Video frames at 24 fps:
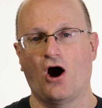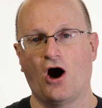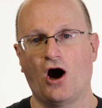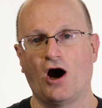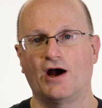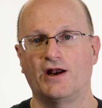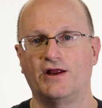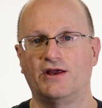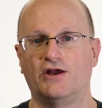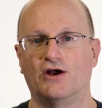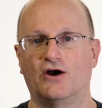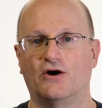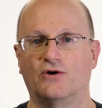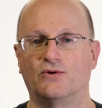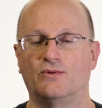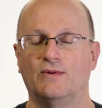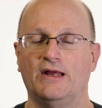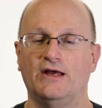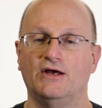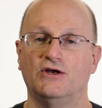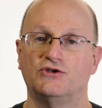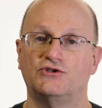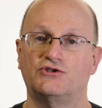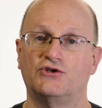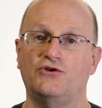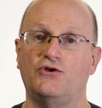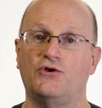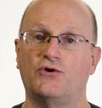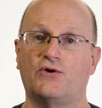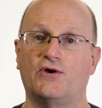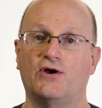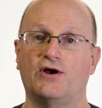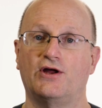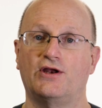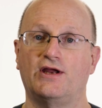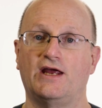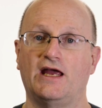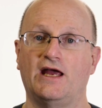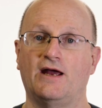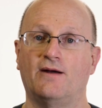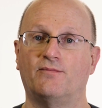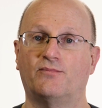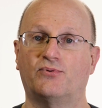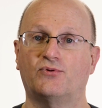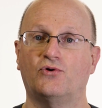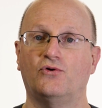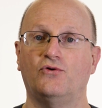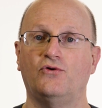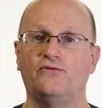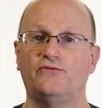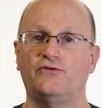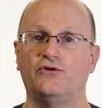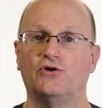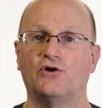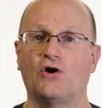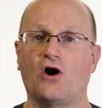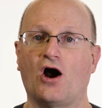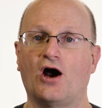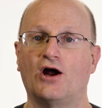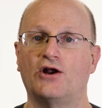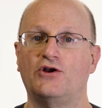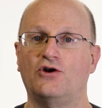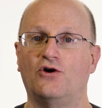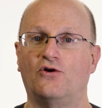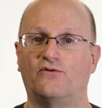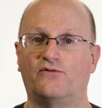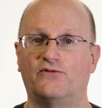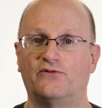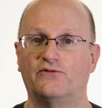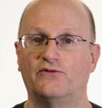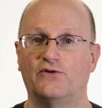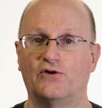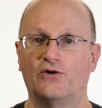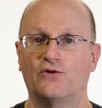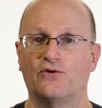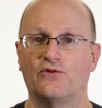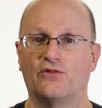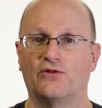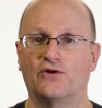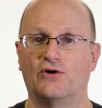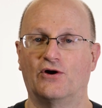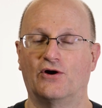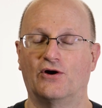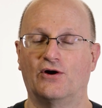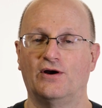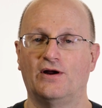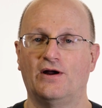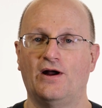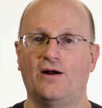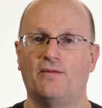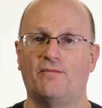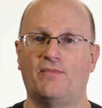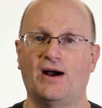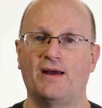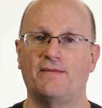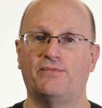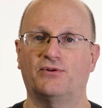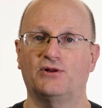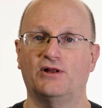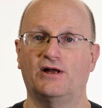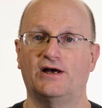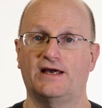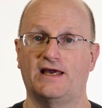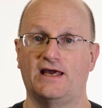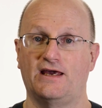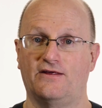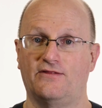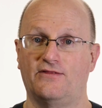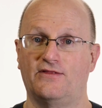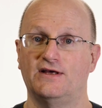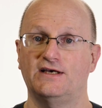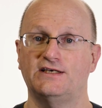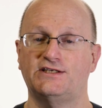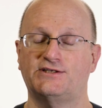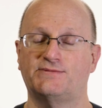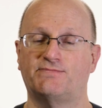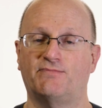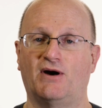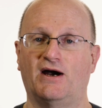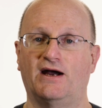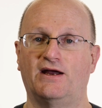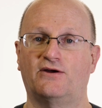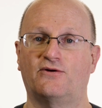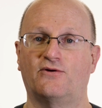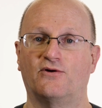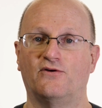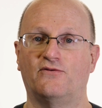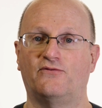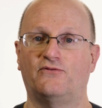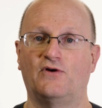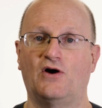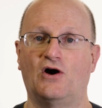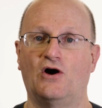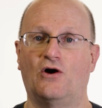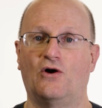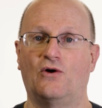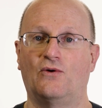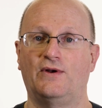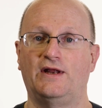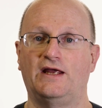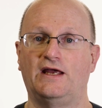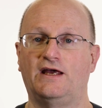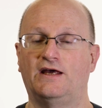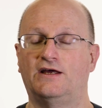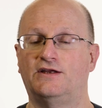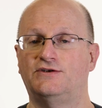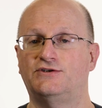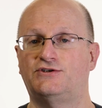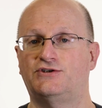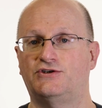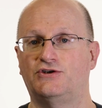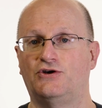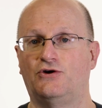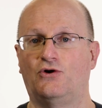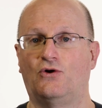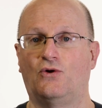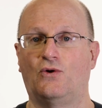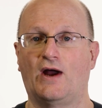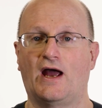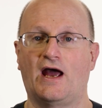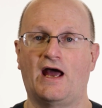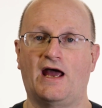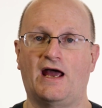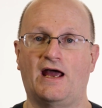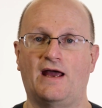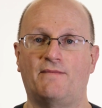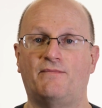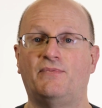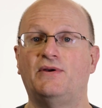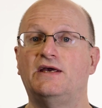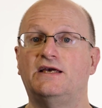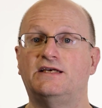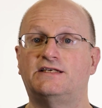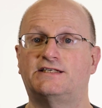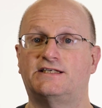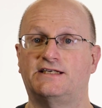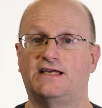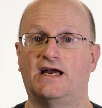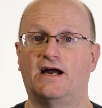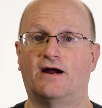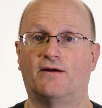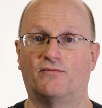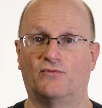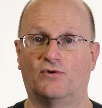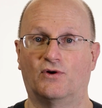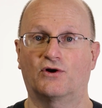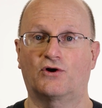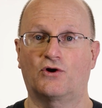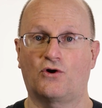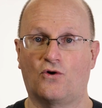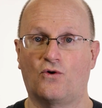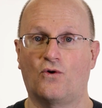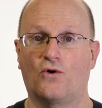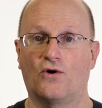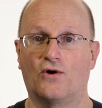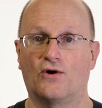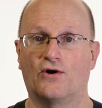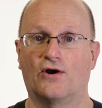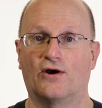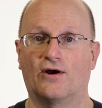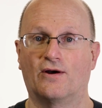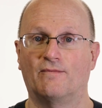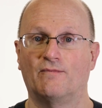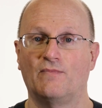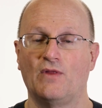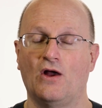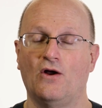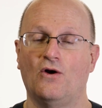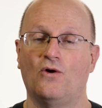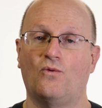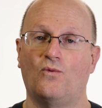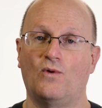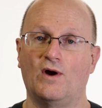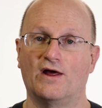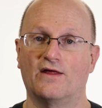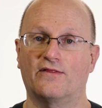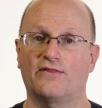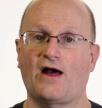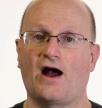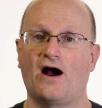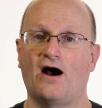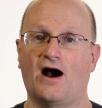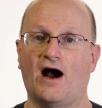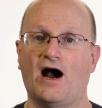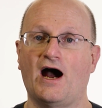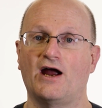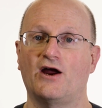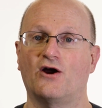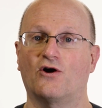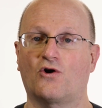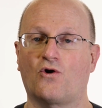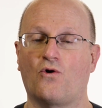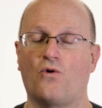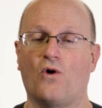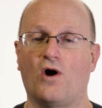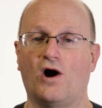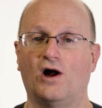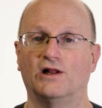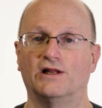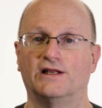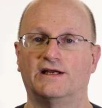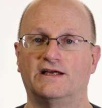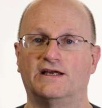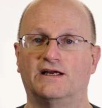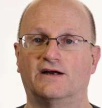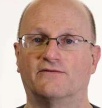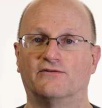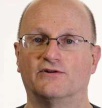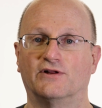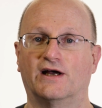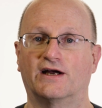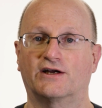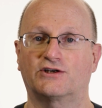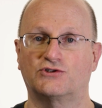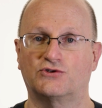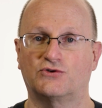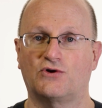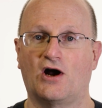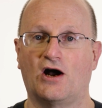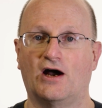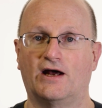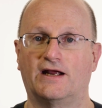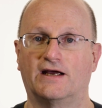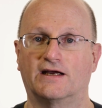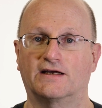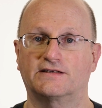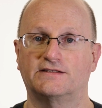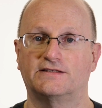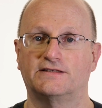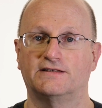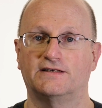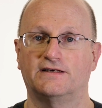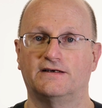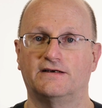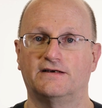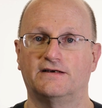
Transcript: audio. So you could improve your audio further by plugging this microphone into a PCM recorder with a higher quality of electronics.